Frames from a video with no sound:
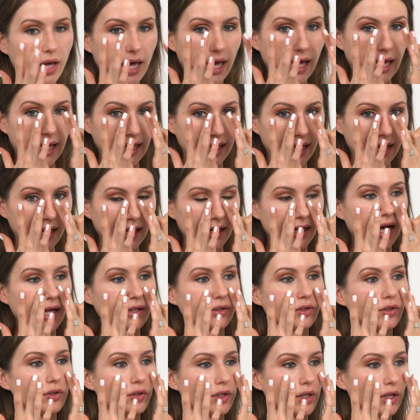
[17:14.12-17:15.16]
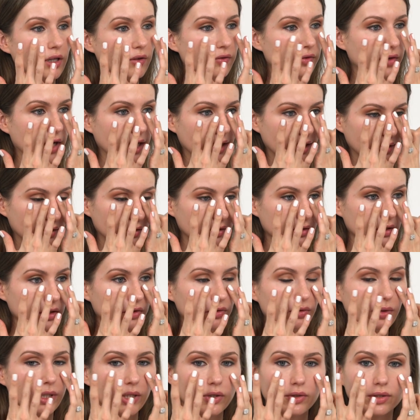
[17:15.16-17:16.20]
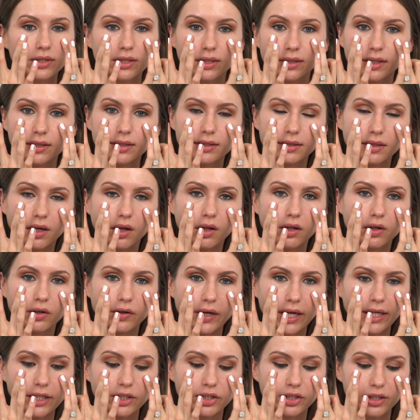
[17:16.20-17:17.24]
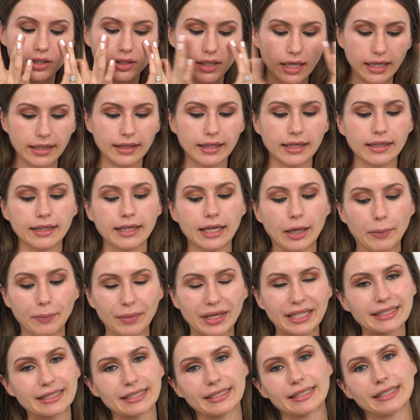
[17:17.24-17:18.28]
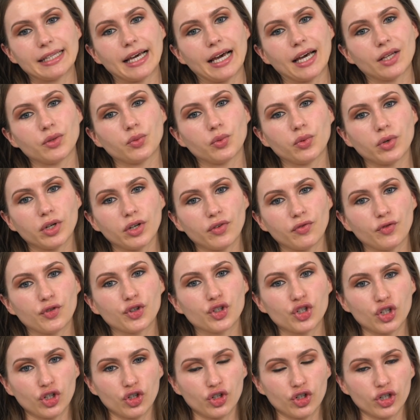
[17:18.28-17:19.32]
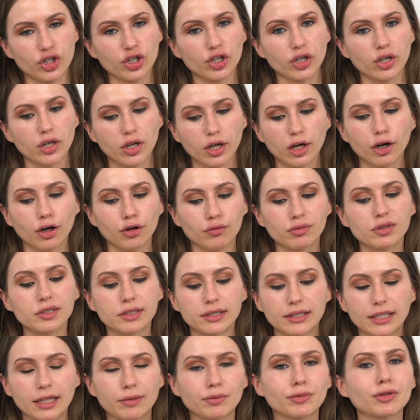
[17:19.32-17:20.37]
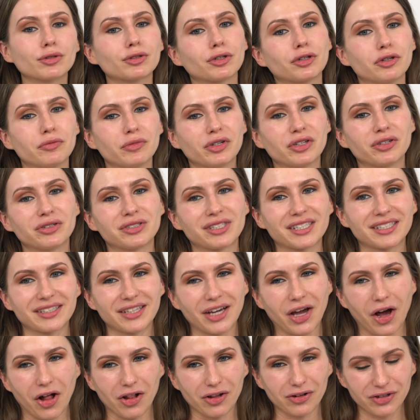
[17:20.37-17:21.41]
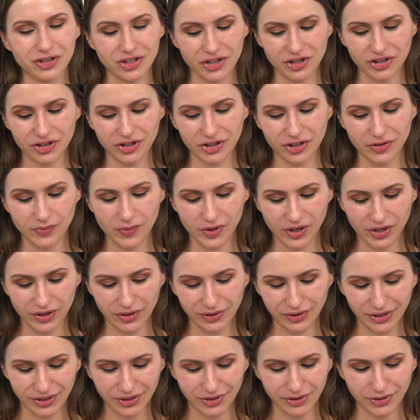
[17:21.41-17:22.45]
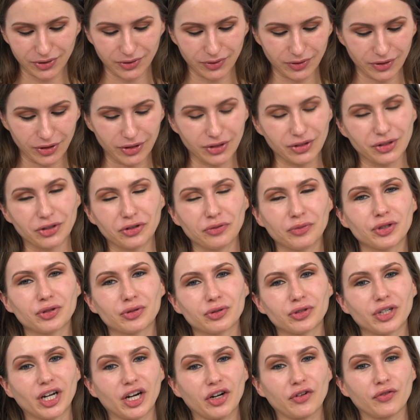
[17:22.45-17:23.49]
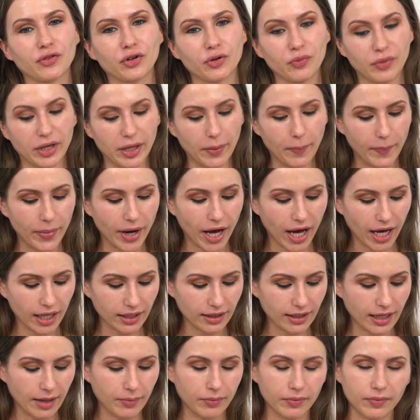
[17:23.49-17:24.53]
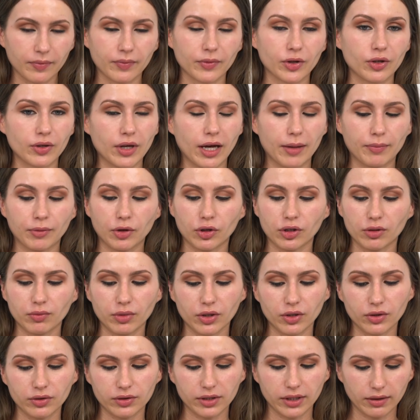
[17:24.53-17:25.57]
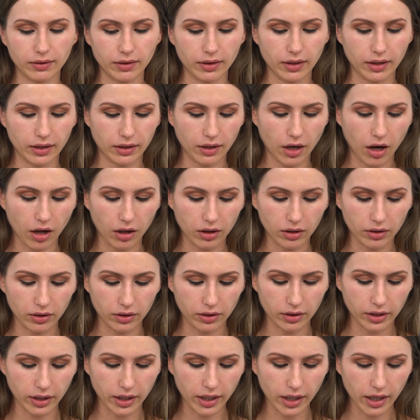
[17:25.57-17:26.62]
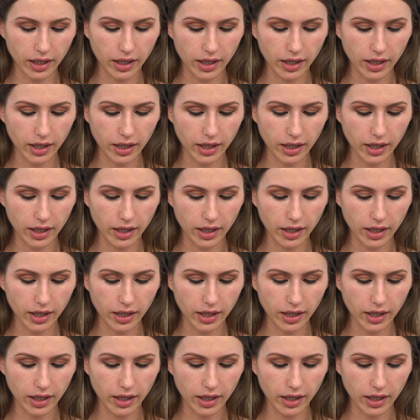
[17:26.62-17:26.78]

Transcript: again underneath, right underneath where you see the discoloration, and then he mixes that with ginger. Obviously I'm not going to be using the color ginger because it's going to be too dark for me, but I'm going to be using color